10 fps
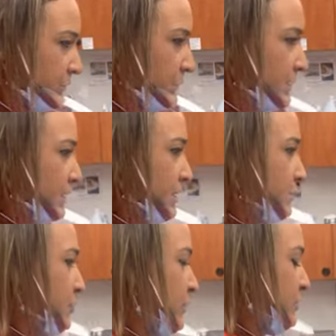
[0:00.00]

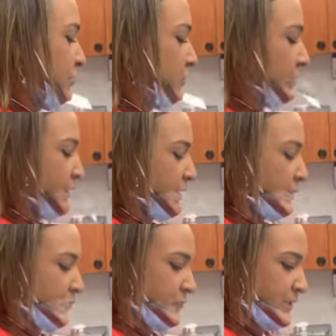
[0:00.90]
So do my other one
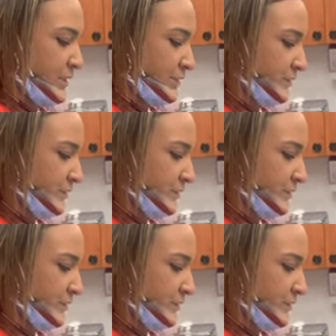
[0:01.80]
ahead me.